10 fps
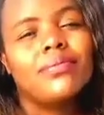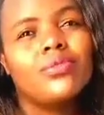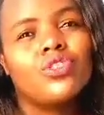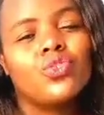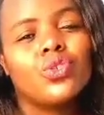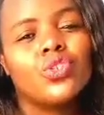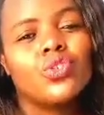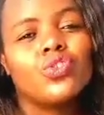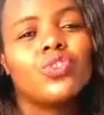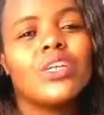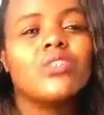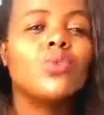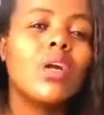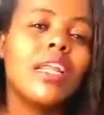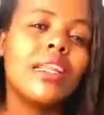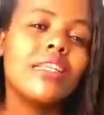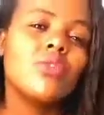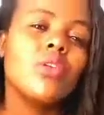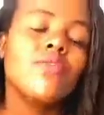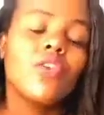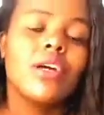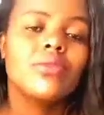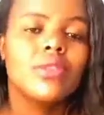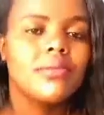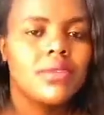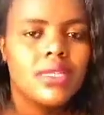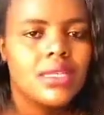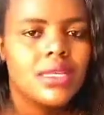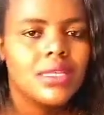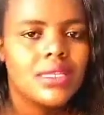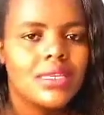situations, so that you can at least only focus on the business.